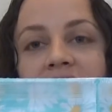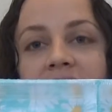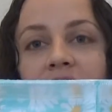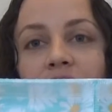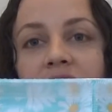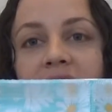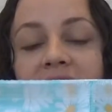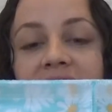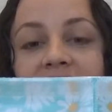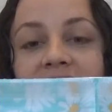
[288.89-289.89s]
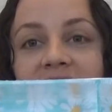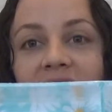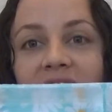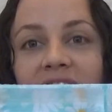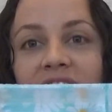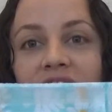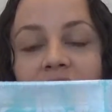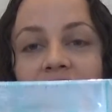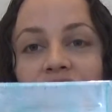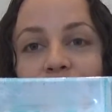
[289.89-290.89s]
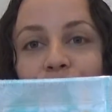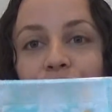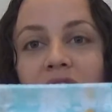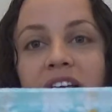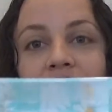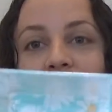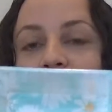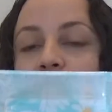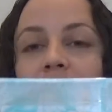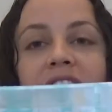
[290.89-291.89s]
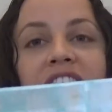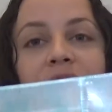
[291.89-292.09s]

this little daisy design, and it's really cute, really